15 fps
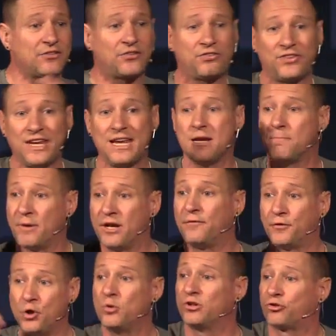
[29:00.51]
see, but if
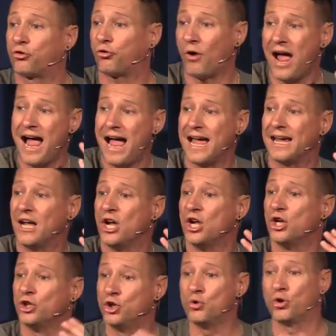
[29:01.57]
you would try,
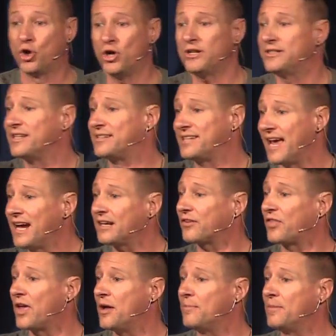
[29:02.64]
you could detect
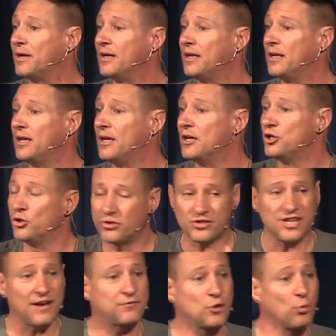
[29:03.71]
them. You just
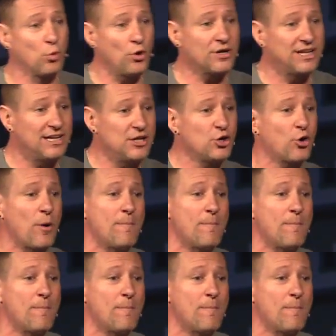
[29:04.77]
have to work getting your